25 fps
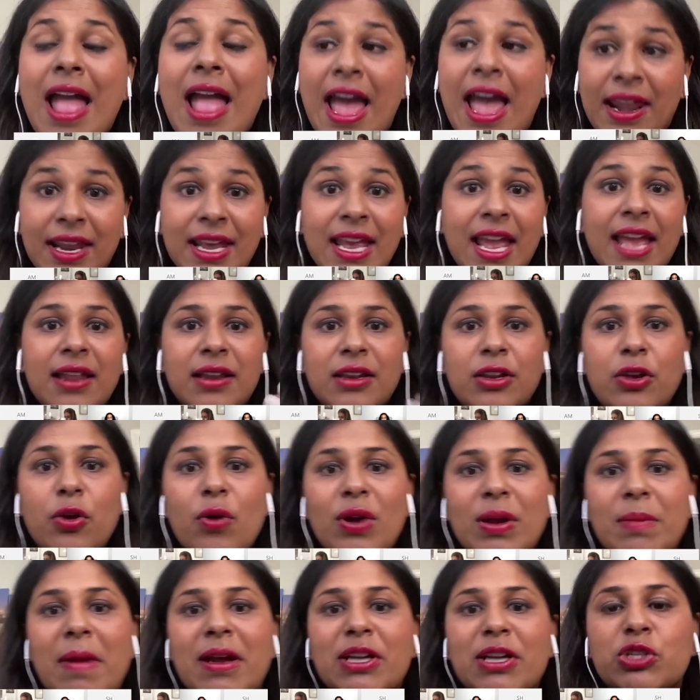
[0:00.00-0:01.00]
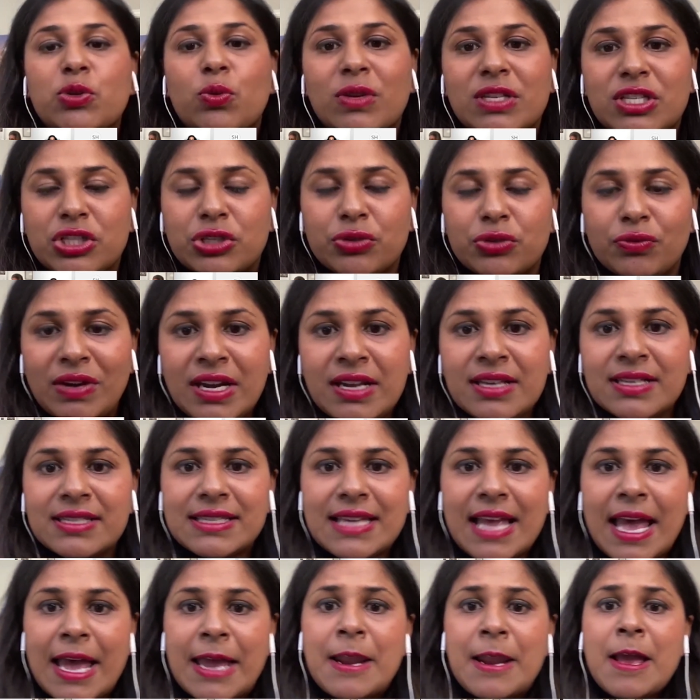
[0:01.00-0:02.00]
And again, going back to what Sarina
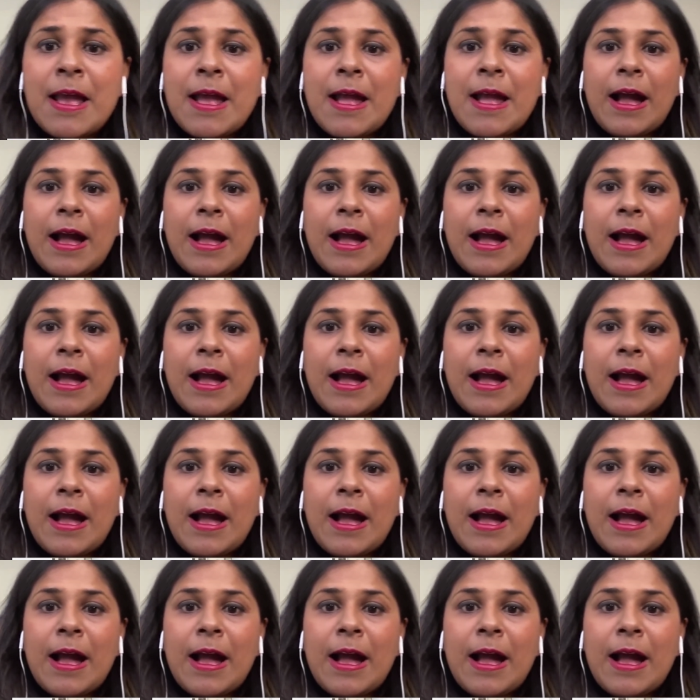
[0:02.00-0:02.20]
said,